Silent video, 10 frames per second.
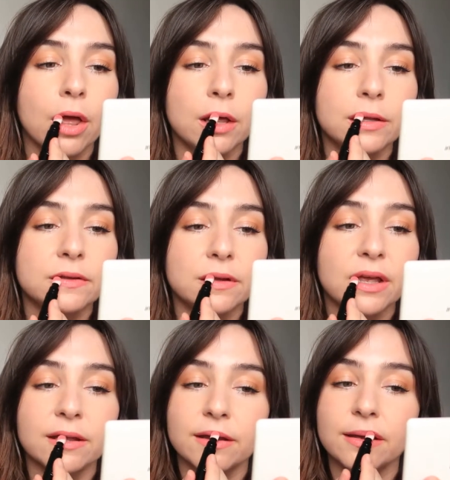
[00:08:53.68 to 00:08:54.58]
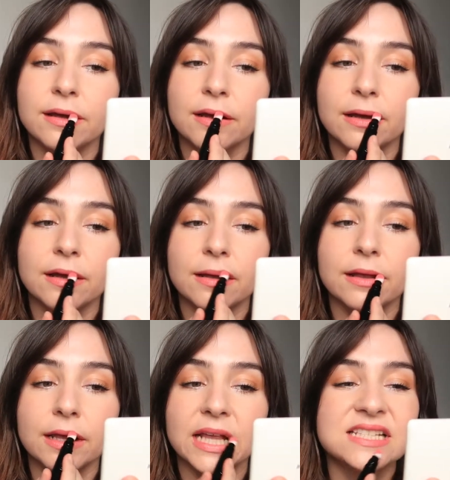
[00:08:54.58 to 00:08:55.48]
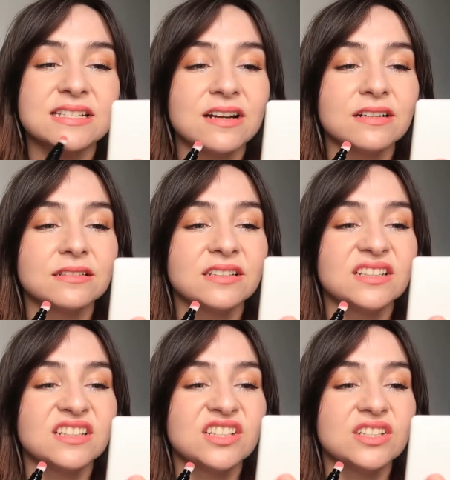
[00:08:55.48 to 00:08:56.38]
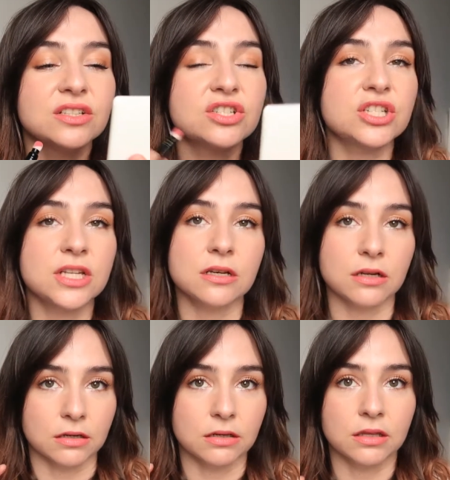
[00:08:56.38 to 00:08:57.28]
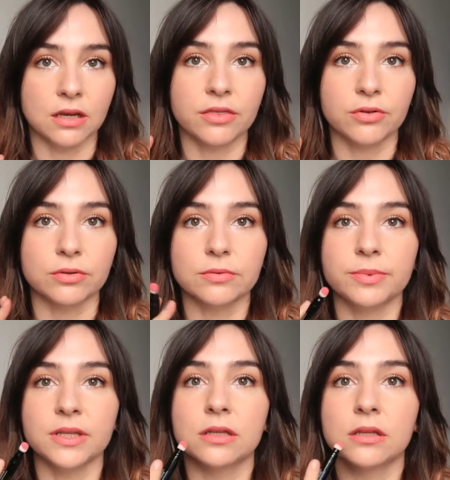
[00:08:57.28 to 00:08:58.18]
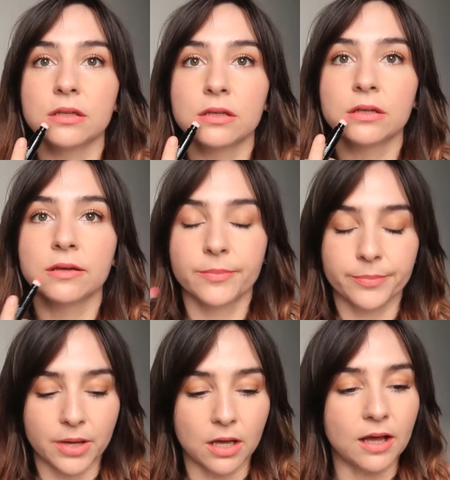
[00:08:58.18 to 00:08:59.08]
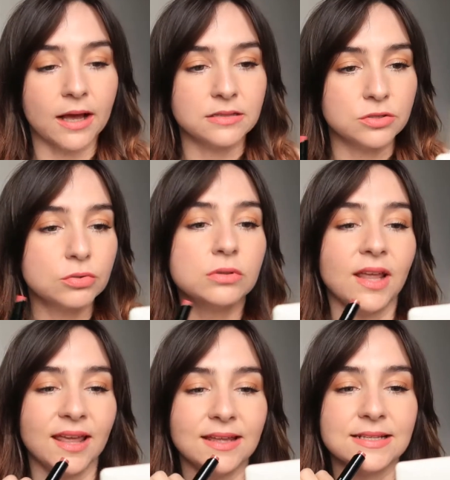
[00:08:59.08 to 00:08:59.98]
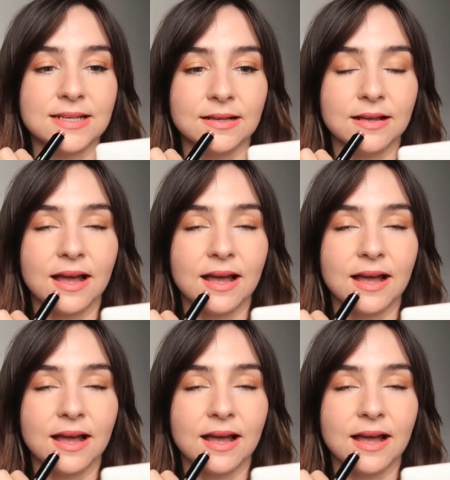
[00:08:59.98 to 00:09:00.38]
It's certainly sheerer than I thought it would be, but I don't hate it.